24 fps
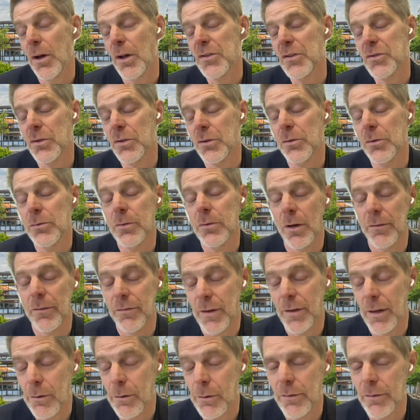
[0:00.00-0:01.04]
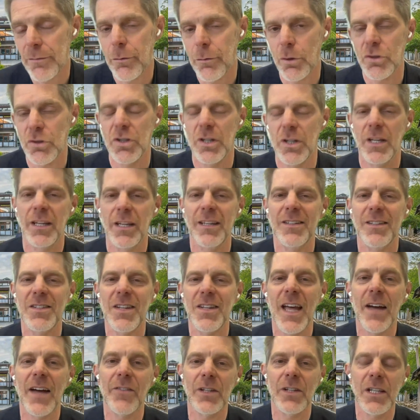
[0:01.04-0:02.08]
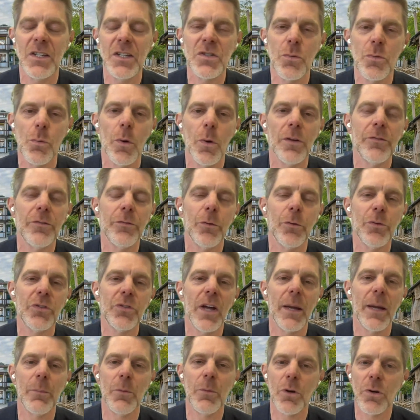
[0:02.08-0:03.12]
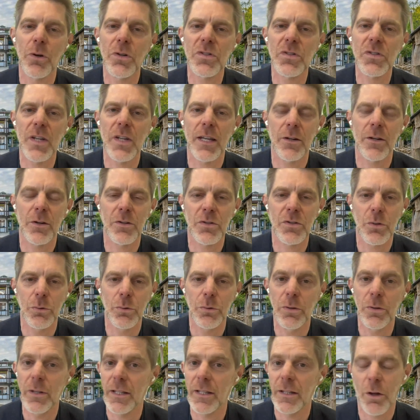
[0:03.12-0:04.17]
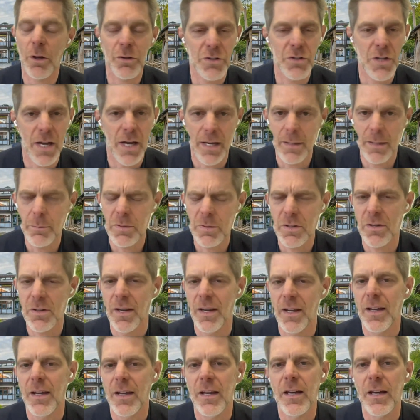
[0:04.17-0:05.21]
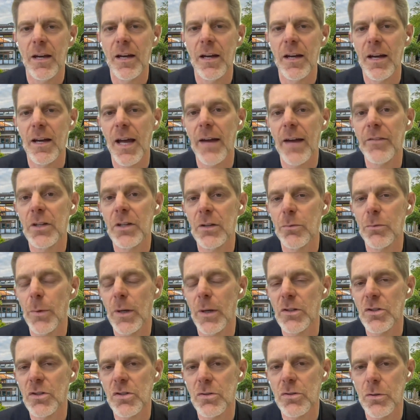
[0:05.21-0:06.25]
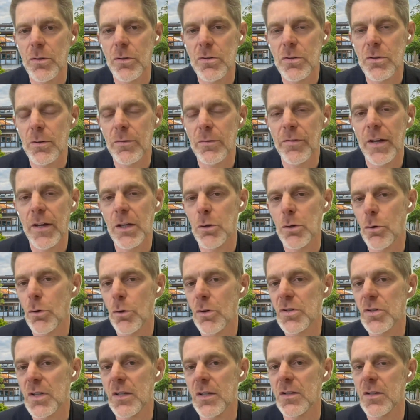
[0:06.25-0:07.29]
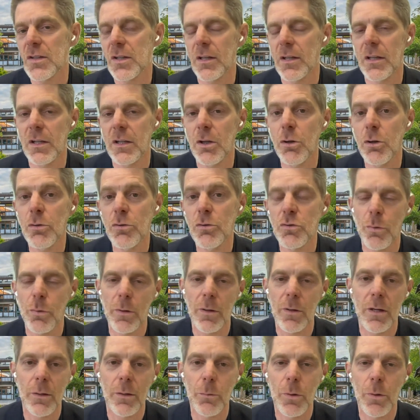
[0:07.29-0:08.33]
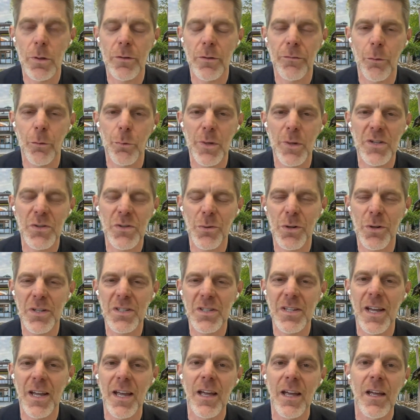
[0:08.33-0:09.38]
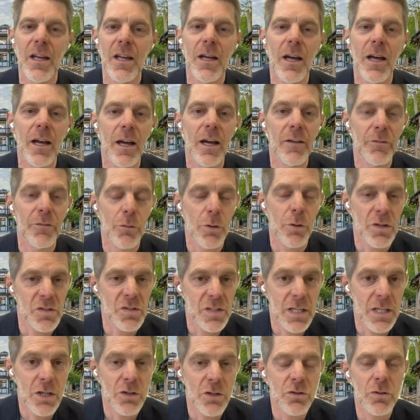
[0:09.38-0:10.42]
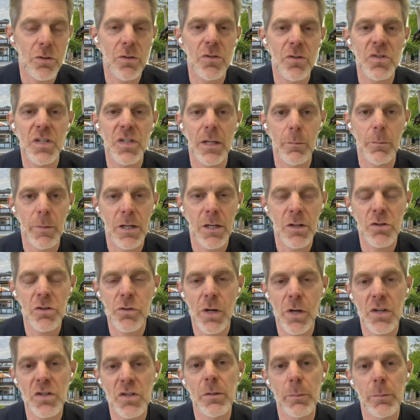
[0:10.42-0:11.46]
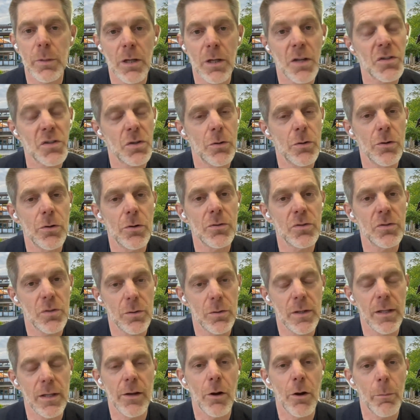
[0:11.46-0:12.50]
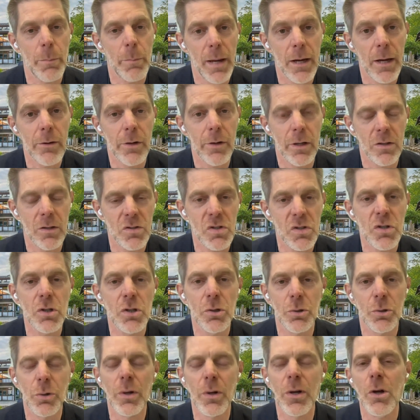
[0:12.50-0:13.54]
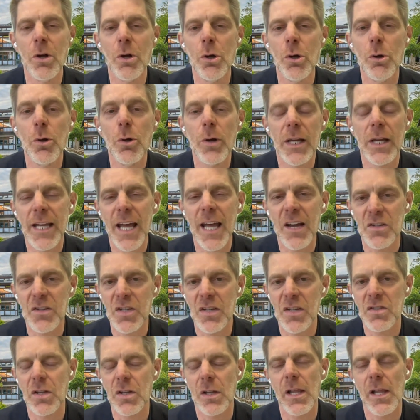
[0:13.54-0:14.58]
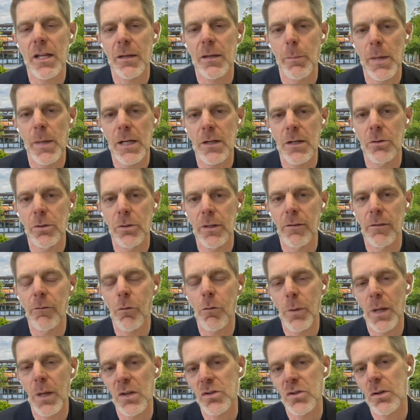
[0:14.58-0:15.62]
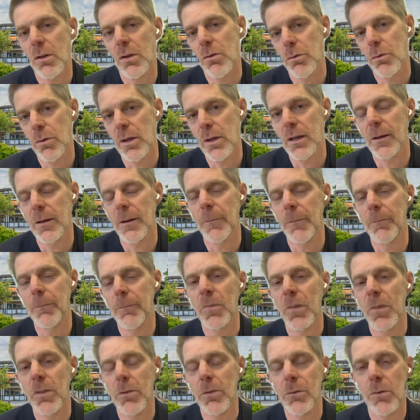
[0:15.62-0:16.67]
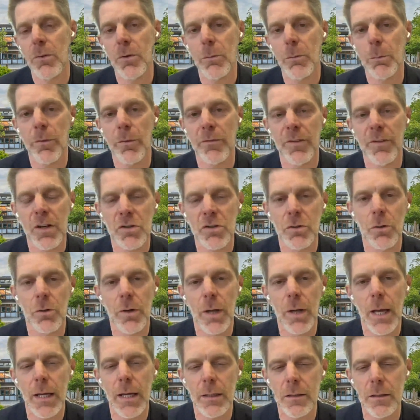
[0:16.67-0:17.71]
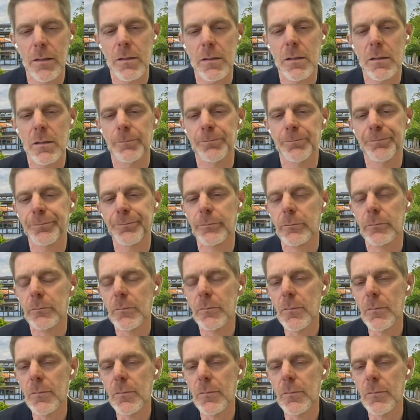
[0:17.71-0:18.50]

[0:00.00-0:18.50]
We also are very fortunate to have at least one full-time nurse at our school at all times. Having a registered certified nurse is a huge, a wonderful resource for us teachers, the administration, but also certainly our parents too, who can access a lot of medical information through the through their professional guidance.